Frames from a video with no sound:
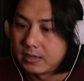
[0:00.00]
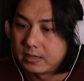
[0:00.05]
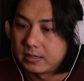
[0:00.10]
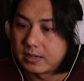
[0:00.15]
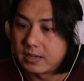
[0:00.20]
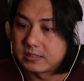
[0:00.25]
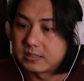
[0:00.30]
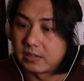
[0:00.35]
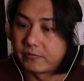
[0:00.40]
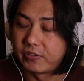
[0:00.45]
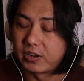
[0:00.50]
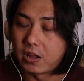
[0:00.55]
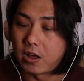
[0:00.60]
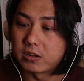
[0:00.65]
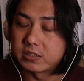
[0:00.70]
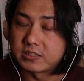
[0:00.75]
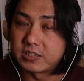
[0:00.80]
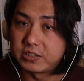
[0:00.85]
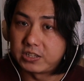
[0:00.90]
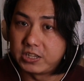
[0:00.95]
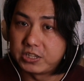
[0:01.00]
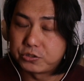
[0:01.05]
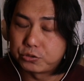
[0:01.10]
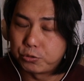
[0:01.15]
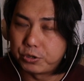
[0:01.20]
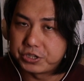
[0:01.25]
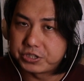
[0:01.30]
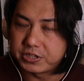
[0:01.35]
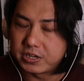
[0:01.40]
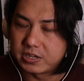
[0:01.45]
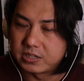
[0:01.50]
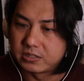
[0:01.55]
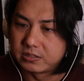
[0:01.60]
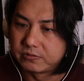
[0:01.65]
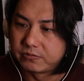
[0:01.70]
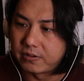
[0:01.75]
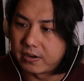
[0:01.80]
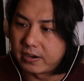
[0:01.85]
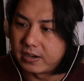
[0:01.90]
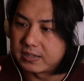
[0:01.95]
Yes, the velocity switch is
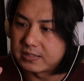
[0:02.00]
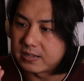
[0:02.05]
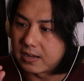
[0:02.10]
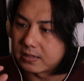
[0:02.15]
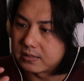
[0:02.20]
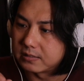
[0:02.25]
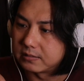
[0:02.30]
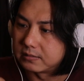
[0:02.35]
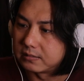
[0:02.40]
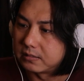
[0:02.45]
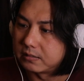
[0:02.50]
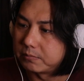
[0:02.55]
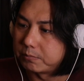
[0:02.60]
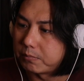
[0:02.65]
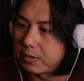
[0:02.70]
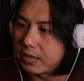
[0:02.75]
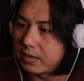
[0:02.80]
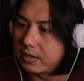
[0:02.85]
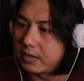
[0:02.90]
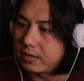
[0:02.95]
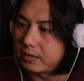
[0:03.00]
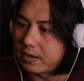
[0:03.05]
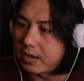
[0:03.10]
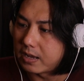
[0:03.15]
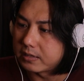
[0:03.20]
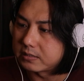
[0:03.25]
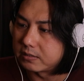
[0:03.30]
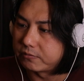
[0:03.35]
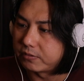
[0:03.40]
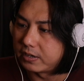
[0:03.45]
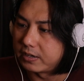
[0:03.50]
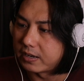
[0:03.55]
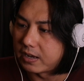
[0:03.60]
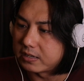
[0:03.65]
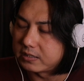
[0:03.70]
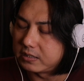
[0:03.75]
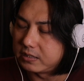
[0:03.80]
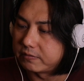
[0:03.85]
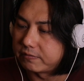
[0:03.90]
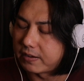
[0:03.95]
very subtle, but it has a very
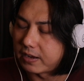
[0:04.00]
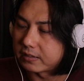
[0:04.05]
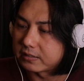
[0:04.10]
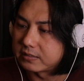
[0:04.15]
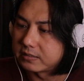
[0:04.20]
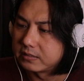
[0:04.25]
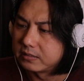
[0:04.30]
nice effect.